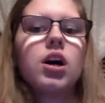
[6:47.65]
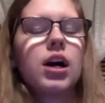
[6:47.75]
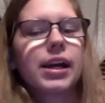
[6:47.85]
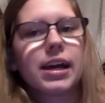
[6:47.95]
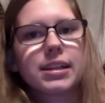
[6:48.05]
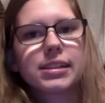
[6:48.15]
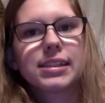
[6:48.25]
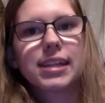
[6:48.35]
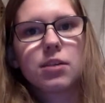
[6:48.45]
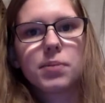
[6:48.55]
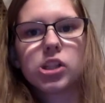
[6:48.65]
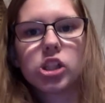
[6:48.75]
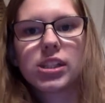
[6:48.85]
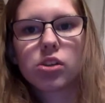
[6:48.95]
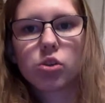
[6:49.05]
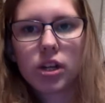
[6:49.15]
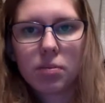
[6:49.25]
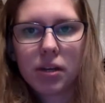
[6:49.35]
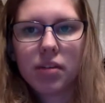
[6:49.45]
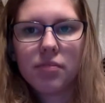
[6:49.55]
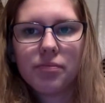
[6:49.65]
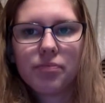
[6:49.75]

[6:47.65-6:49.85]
Again, this is stated by Jason Creedman.